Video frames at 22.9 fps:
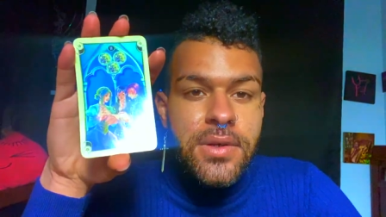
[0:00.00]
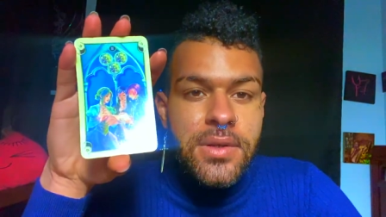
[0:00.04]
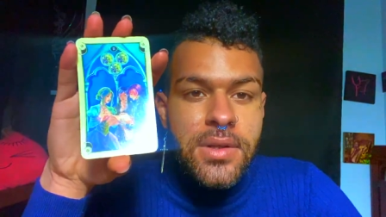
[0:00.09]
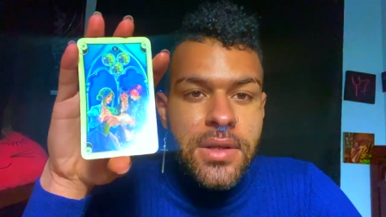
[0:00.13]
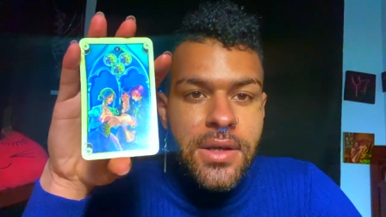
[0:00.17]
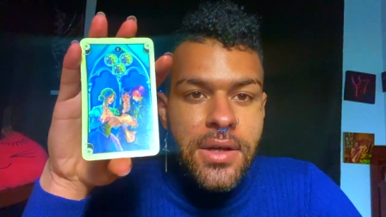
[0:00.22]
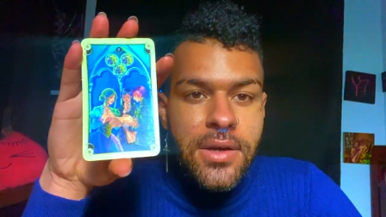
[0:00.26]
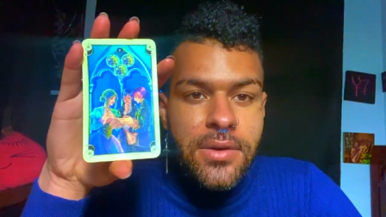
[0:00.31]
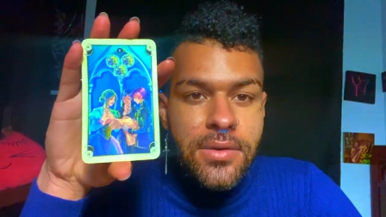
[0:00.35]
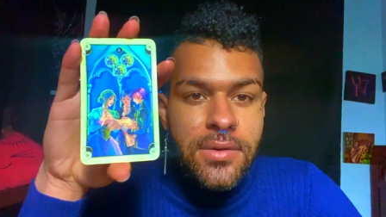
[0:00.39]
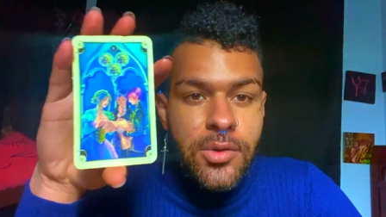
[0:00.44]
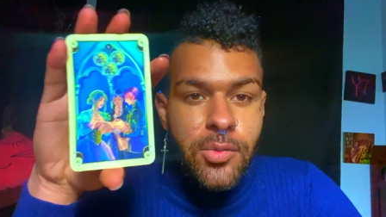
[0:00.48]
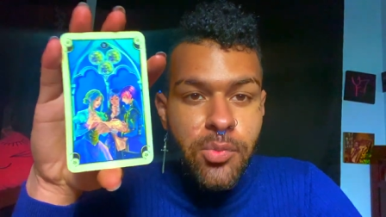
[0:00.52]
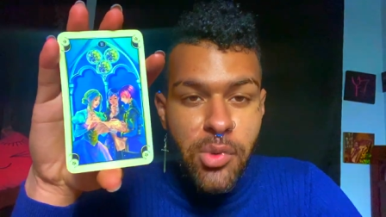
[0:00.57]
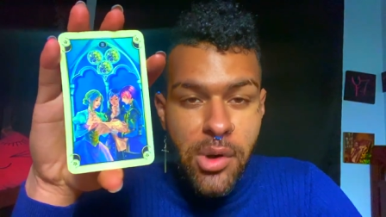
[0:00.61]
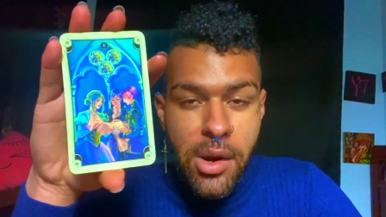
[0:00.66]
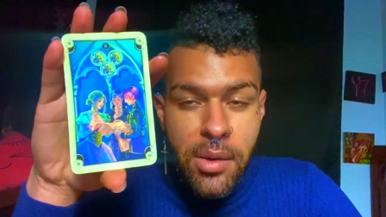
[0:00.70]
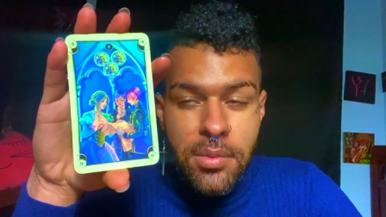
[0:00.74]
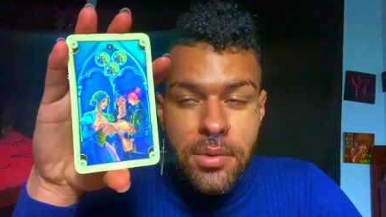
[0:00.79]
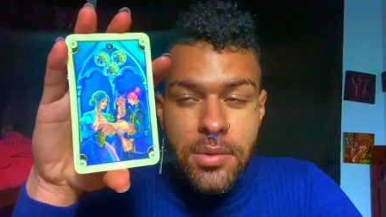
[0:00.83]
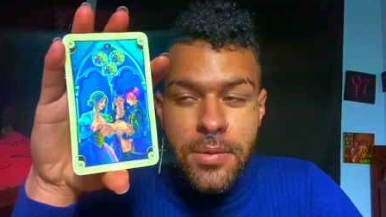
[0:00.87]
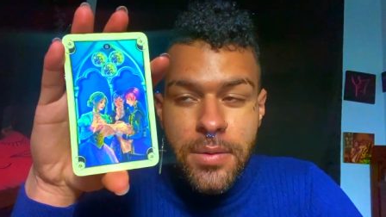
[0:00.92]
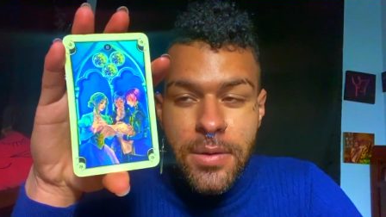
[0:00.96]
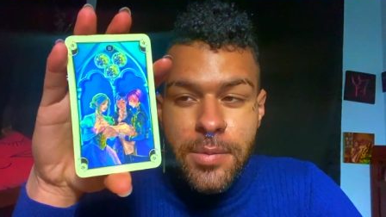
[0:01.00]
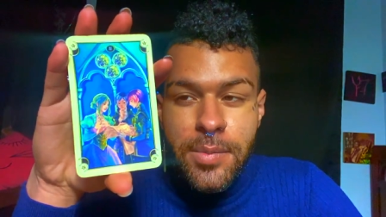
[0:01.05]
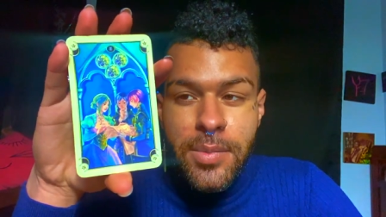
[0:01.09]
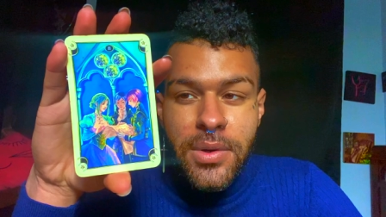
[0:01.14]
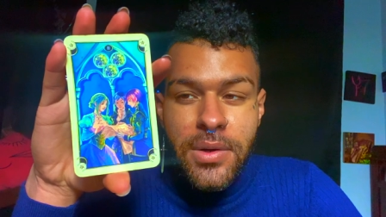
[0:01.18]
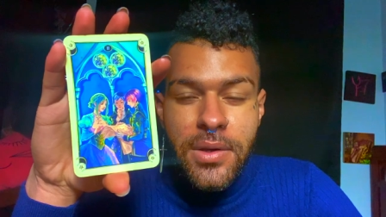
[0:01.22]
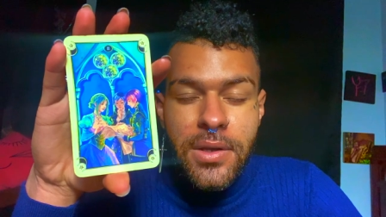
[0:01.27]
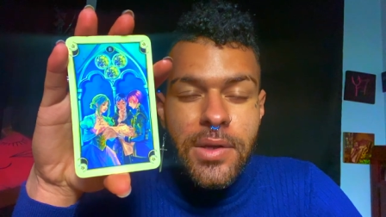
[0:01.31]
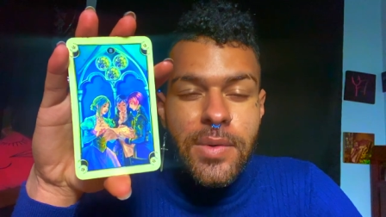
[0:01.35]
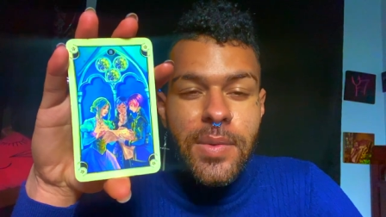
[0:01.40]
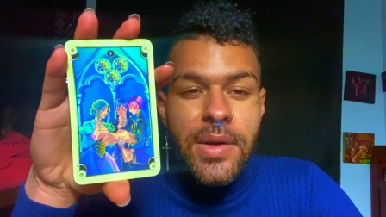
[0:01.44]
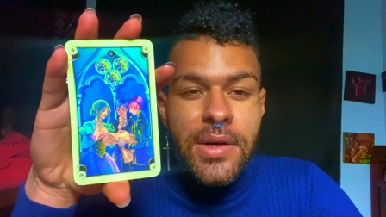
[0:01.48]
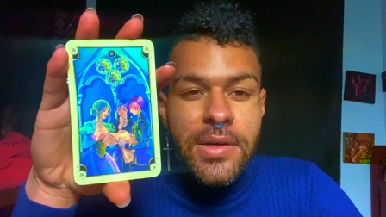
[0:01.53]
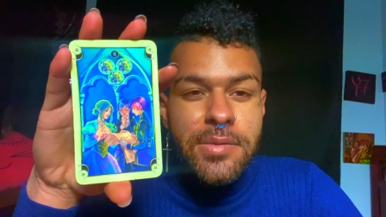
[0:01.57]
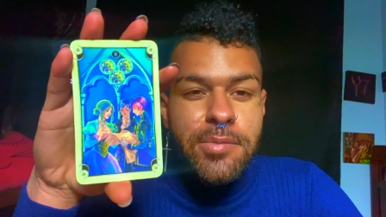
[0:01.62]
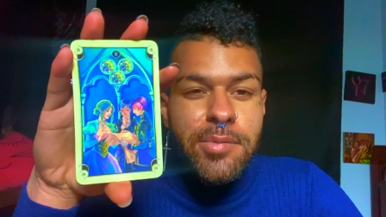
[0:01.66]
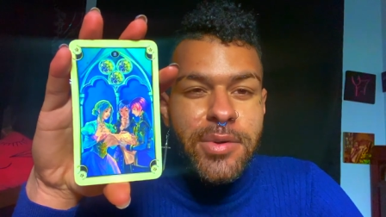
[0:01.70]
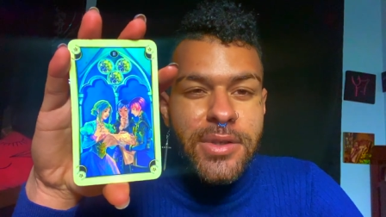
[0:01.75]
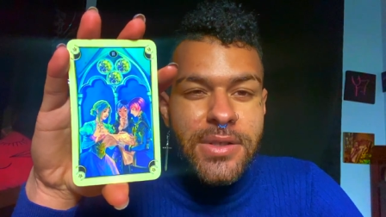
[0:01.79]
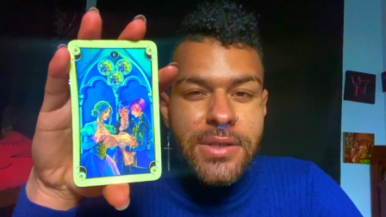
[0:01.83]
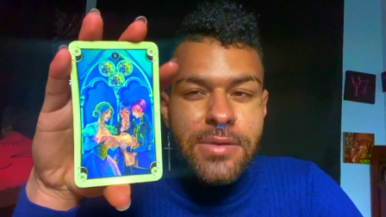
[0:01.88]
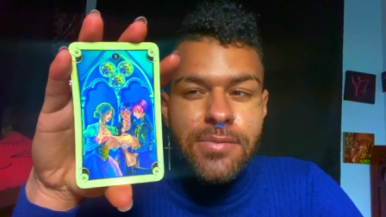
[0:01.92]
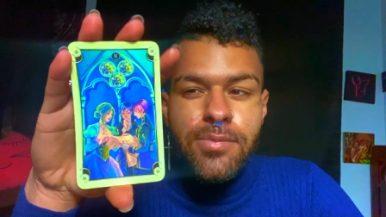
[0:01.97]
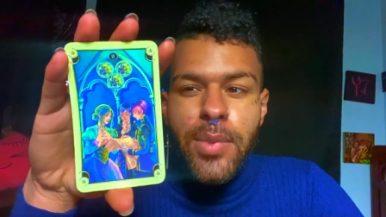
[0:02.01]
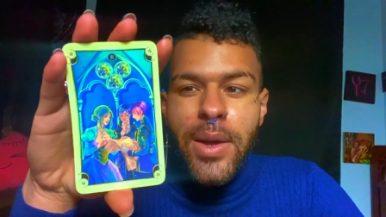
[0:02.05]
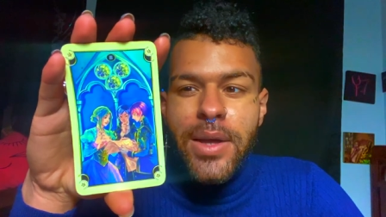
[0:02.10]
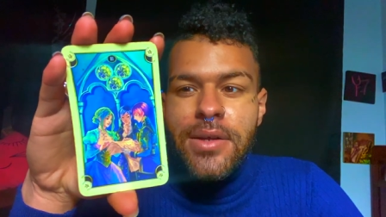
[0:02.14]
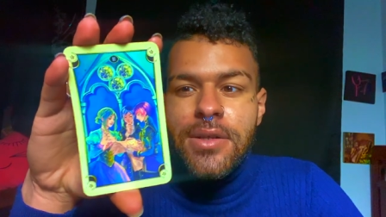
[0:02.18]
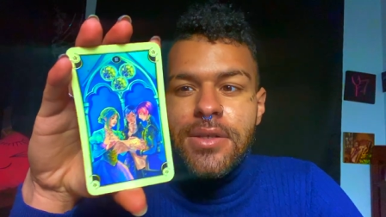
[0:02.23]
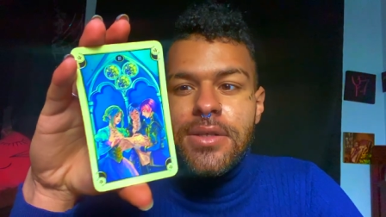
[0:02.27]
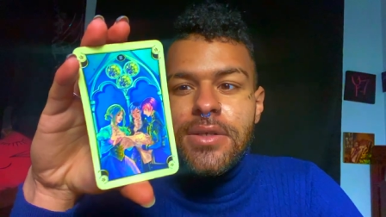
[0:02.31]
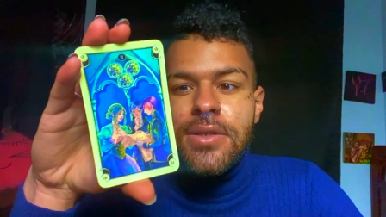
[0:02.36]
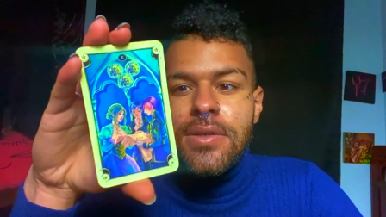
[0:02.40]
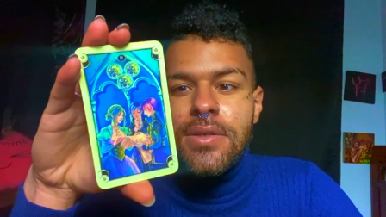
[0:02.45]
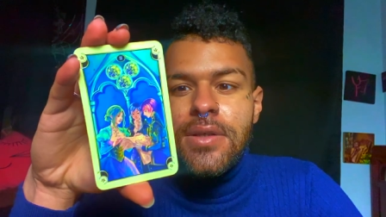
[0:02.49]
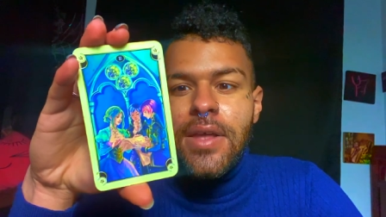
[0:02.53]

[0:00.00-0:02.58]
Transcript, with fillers: Leo, they're probably putting you on a pedestal.